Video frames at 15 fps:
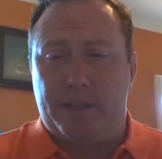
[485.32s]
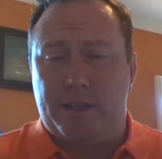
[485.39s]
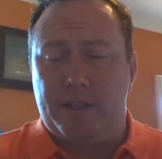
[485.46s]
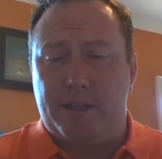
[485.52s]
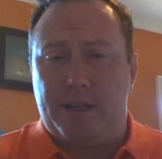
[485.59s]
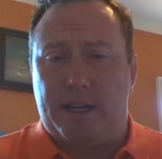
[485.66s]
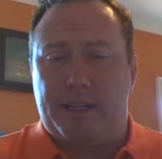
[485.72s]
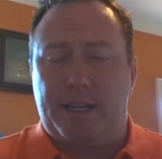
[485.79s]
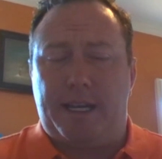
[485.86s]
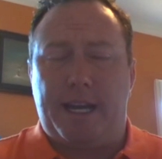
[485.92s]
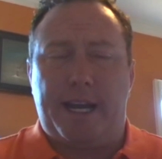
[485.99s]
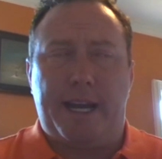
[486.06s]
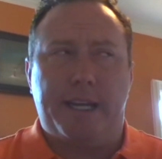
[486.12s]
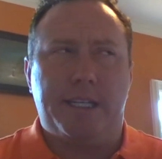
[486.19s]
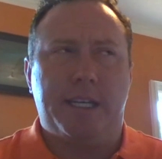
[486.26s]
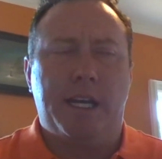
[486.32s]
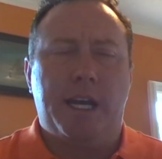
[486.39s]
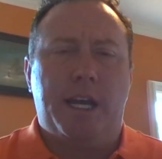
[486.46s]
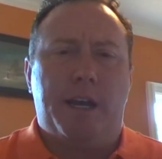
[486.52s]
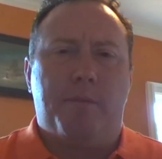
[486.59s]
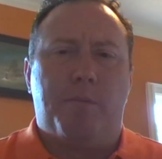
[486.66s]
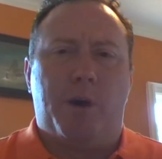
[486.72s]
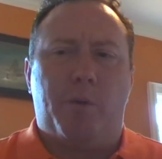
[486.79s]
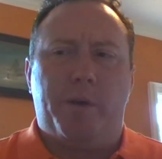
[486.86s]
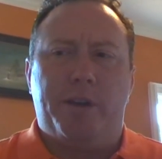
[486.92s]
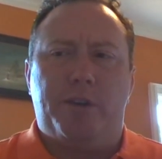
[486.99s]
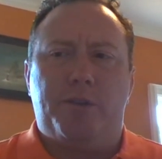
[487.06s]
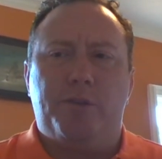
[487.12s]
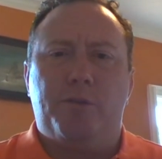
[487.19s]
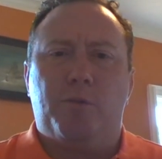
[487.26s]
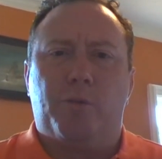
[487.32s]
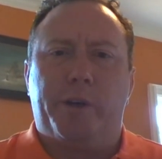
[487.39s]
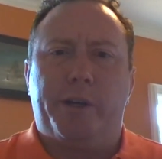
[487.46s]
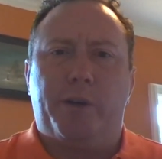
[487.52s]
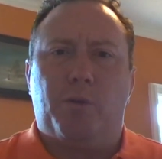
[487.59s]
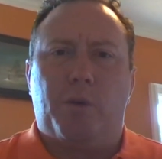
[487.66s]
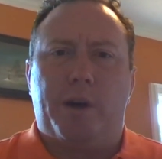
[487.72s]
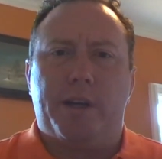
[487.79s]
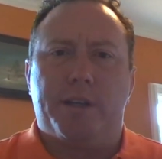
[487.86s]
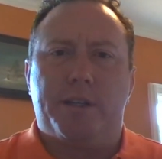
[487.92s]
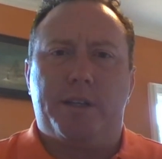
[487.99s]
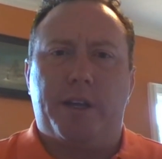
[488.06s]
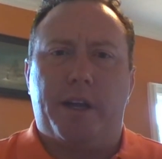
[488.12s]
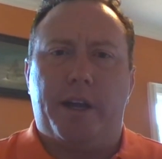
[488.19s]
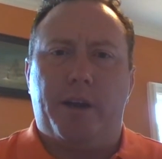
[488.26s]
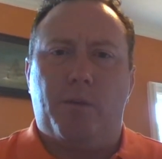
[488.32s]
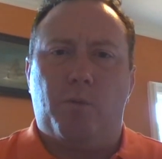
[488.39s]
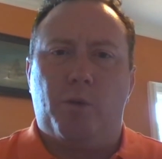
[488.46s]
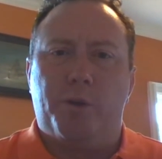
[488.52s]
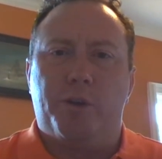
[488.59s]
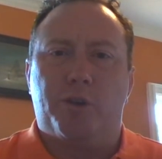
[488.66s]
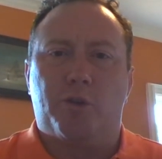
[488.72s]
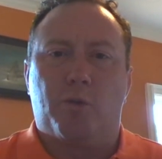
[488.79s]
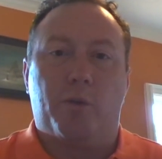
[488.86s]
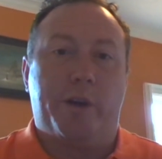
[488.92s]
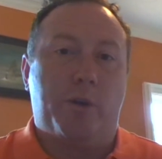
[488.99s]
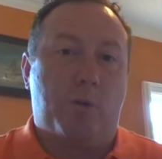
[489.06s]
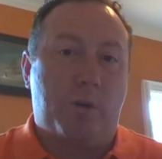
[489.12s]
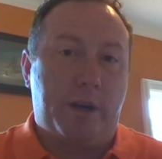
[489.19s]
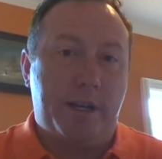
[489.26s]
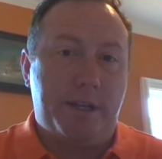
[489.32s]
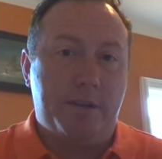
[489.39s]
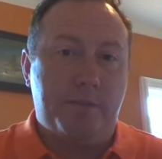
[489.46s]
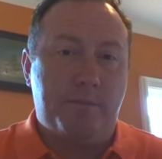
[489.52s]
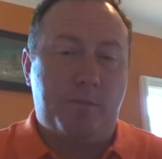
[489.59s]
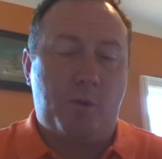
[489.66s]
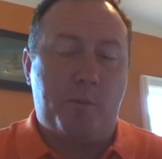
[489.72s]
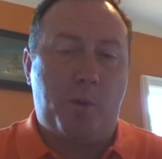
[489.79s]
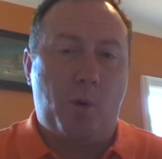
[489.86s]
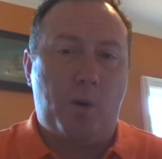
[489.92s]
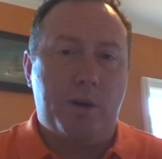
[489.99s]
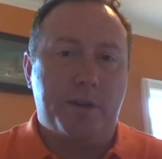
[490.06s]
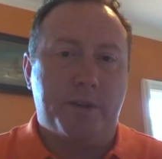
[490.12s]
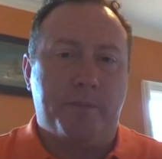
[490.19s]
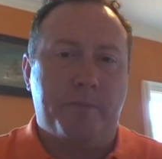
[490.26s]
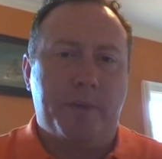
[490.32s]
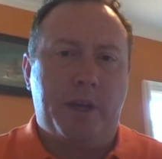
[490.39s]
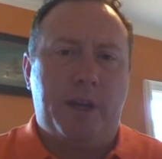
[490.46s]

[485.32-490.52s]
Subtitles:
is not the case, but we do request a wood destroying organism report.